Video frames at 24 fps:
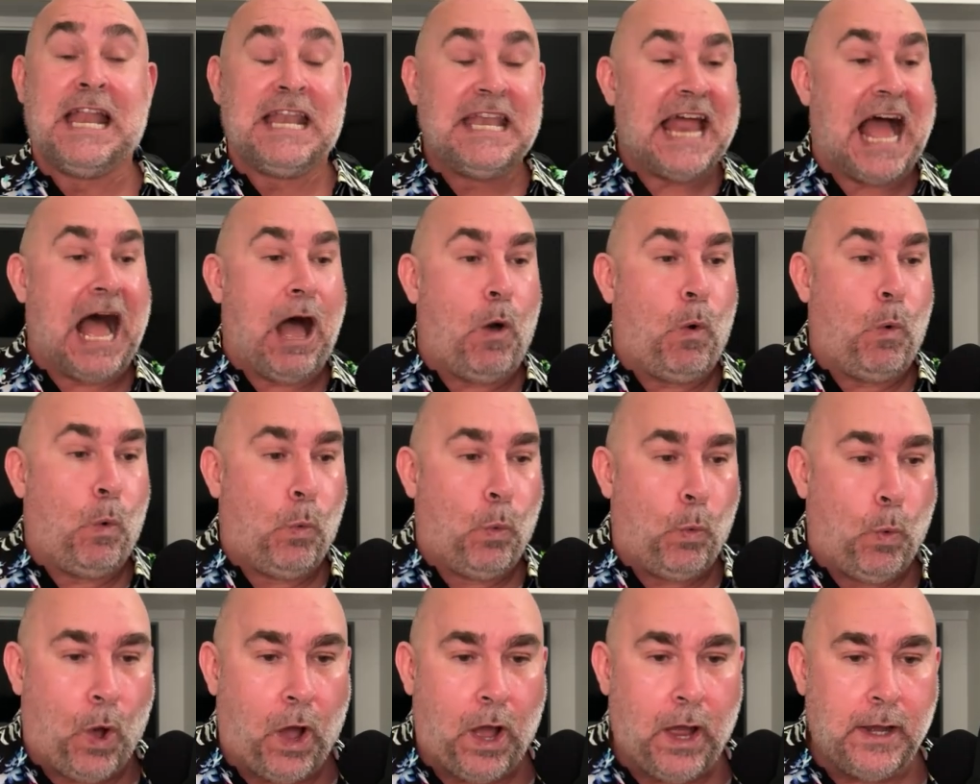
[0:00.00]
Not
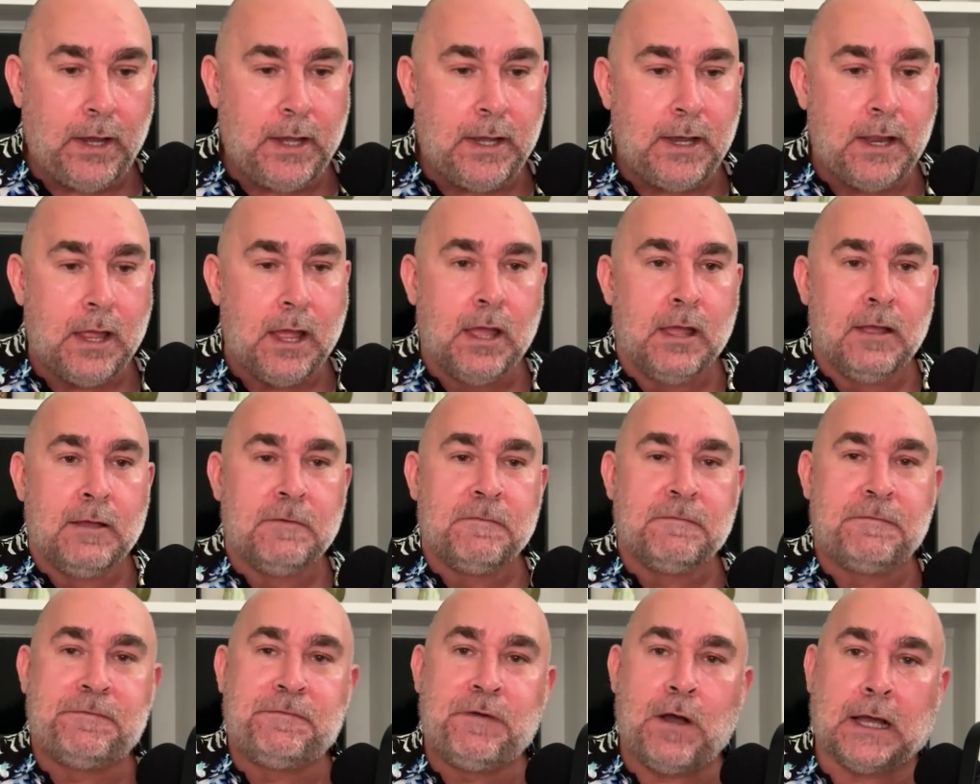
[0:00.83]
one
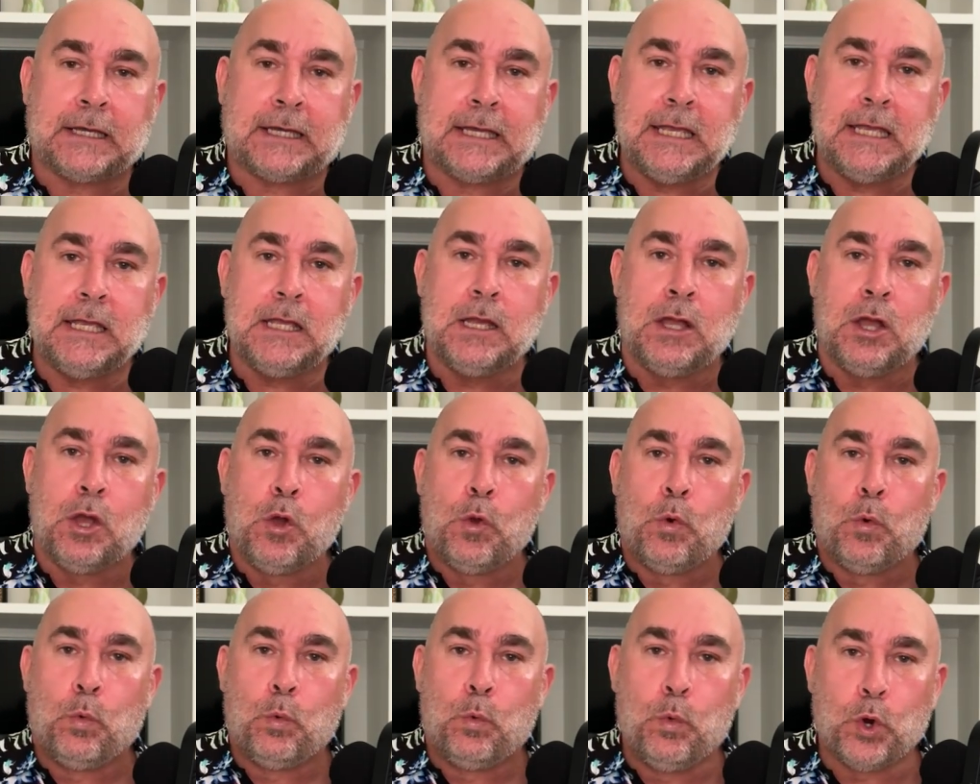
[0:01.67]
fucking
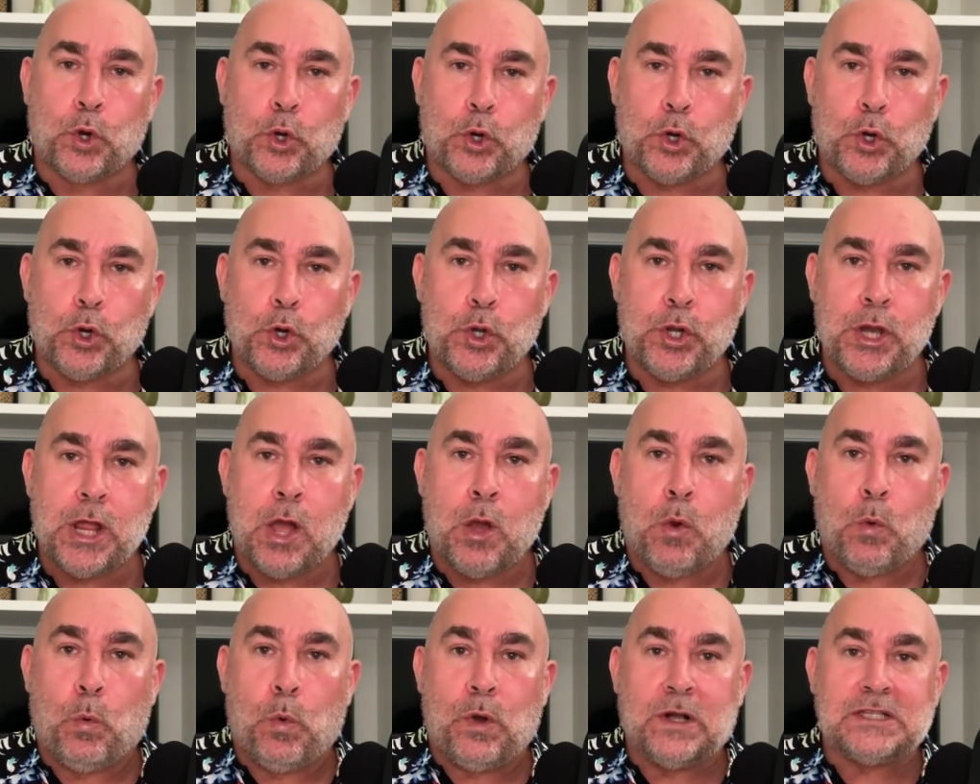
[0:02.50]
word
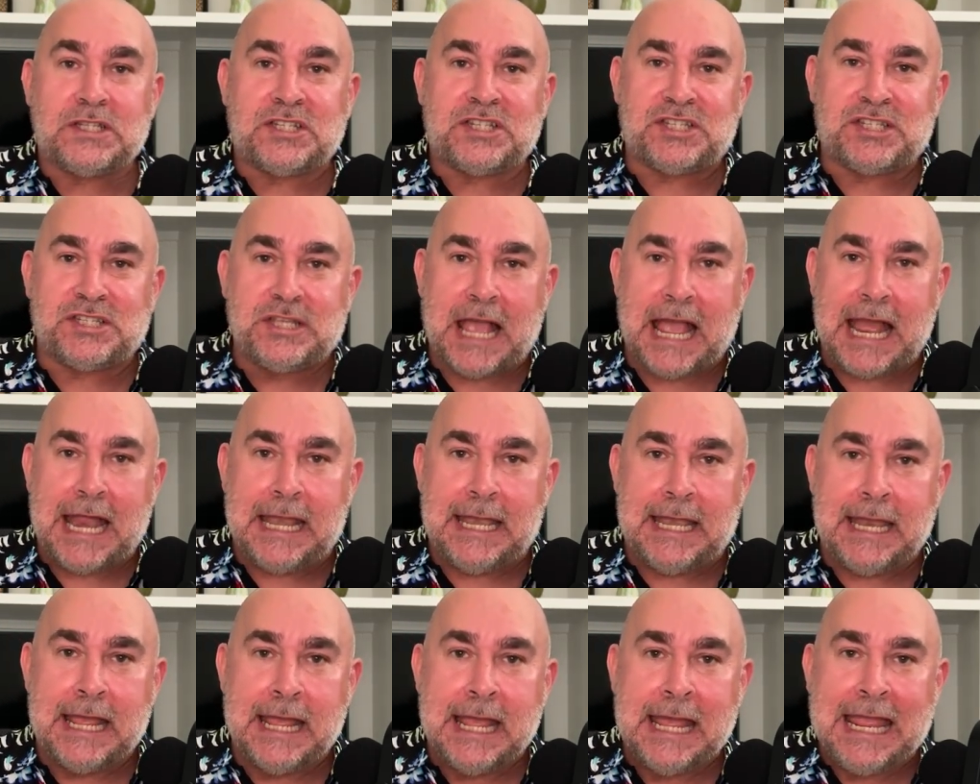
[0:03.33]
was
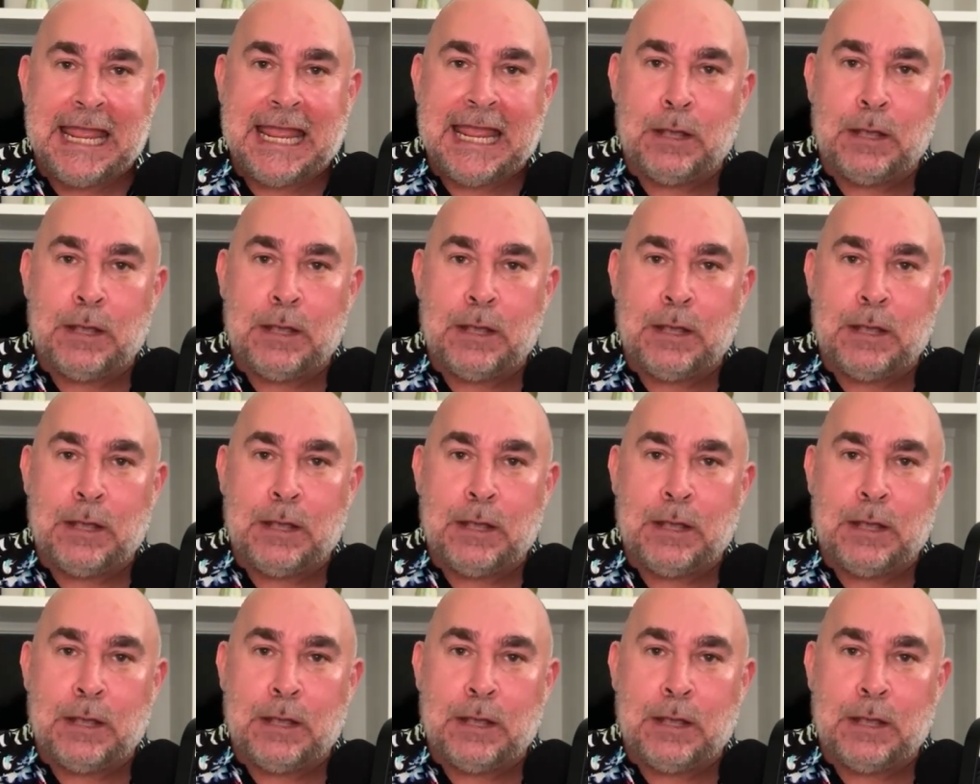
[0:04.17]
said.